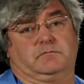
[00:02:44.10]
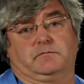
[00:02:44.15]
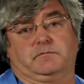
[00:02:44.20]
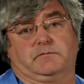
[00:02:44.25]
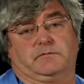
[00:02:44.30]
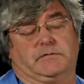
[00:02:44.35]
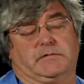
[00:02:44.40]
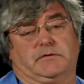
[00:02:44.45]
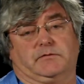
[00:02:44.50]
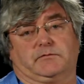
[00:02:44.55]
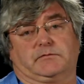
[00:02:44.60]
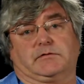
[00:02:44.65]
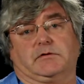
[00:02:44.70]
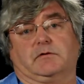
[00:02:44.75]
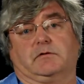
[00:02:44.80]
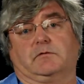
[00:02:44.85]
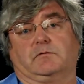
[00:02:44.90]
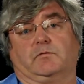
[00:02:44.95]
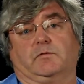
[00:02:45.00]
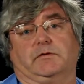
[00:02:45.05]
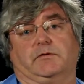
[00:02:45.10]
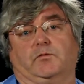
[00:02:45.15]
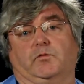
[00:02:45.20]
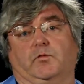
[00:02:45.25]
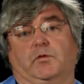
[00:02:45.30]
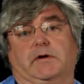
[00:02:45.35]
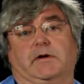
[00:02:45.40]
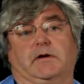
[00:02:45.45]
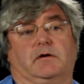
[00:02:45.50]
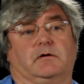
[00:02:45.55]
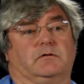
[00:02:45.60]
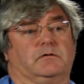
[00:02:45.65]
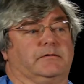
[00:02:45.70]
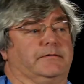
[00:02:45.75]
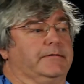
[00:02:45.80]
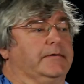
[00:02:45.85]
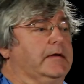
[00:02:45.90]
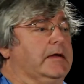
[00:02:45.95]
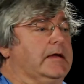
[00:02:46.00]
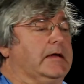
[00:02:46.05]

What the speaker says: they were told went well, and